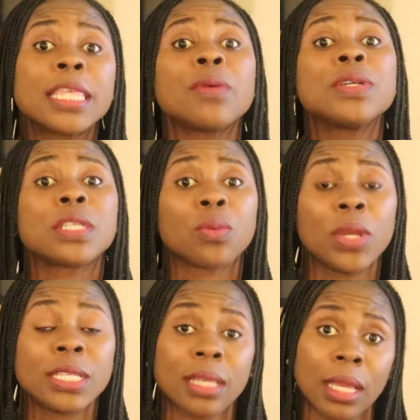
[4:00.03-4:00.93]
there is a
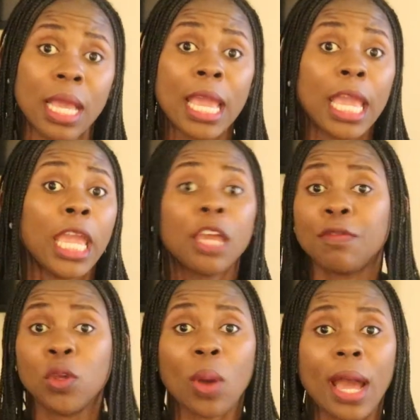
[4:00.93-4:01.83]
reason.
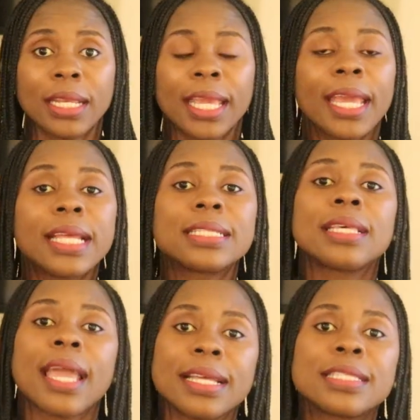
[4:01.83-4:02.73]
If you had kids,
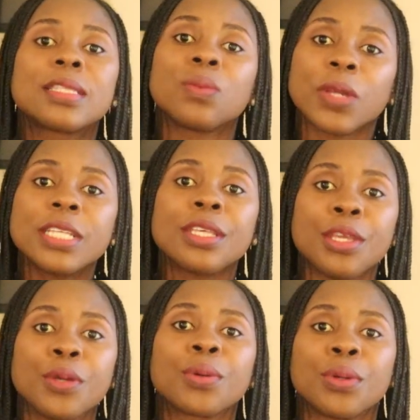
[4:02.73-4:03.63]
hence the
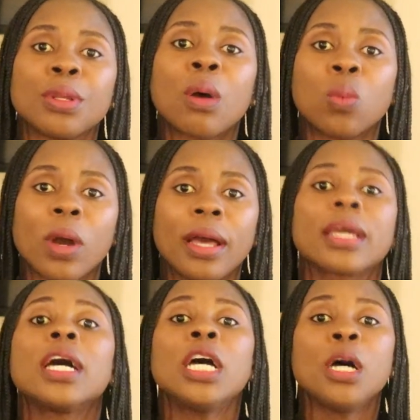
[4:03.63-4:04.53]
reason you could not
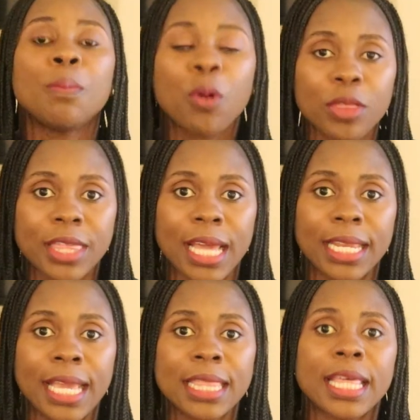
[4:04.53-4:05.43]
work, put
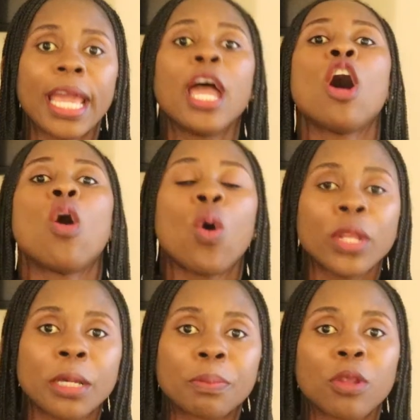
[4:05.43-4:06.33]
that in there.
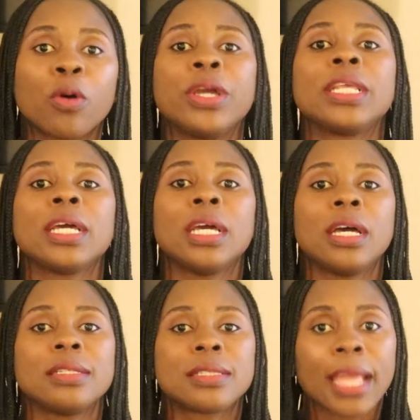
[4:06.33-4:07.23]
Unemployed,
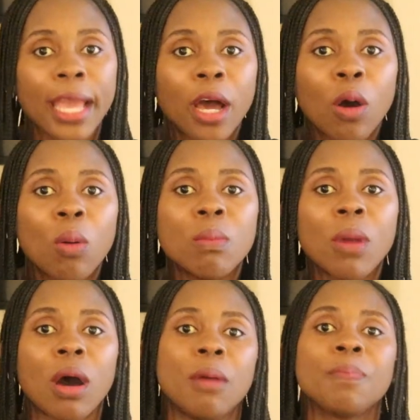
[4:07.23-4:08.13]
stay at home
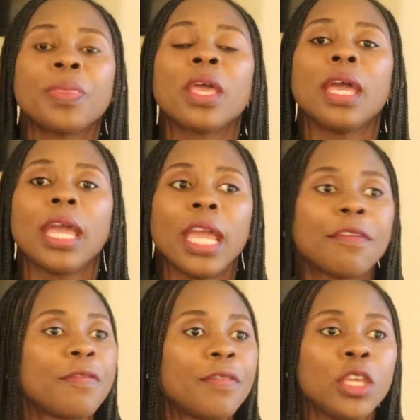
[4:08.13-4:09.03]
mom.
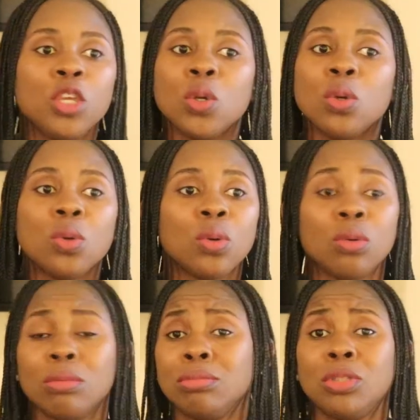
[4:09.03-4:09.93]
If
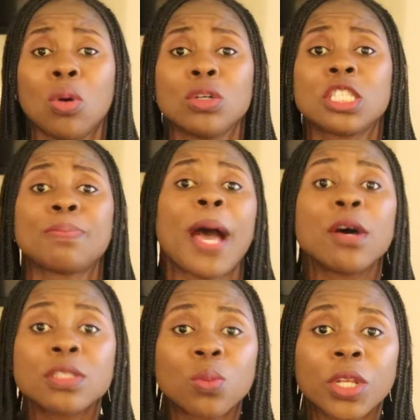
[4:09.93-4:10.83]
your
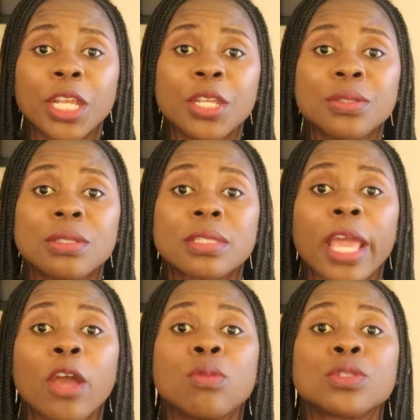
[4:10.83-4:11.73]
spouse wanted you to
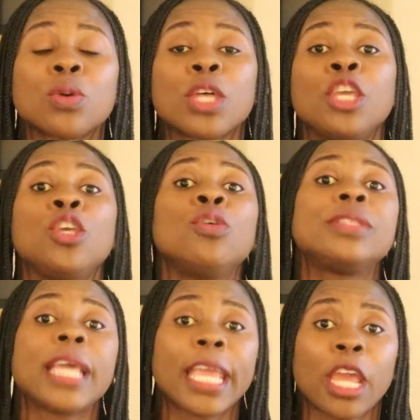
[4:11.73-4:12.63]
stay home so that you
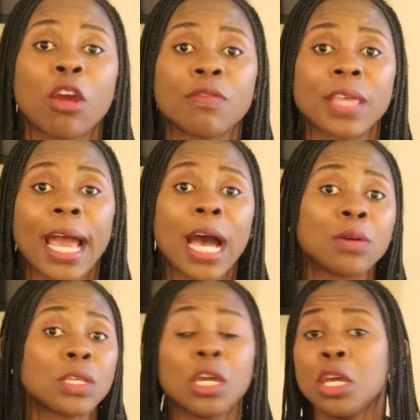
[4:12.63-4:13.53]
take care of the
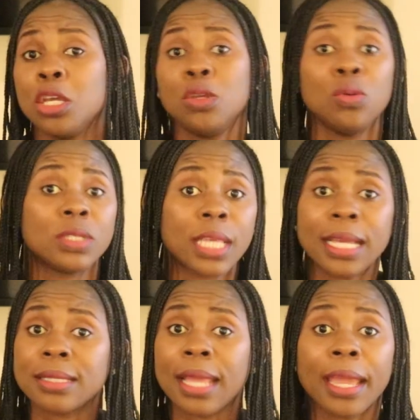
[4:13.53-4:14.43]
house, you
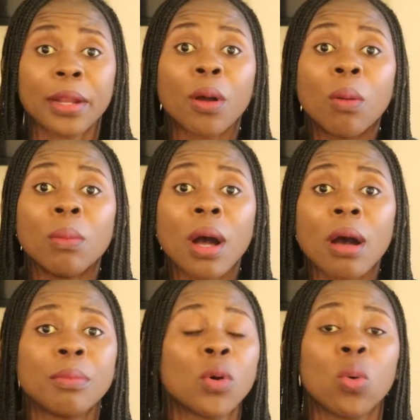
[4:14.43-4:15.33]
say stay at home
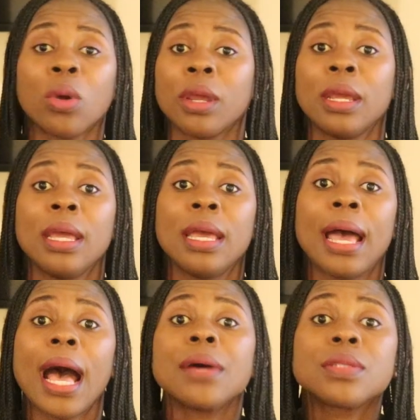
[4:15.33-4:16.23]
mom or
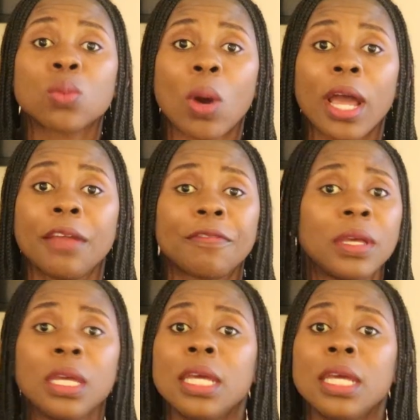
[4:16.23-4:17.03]
housewife,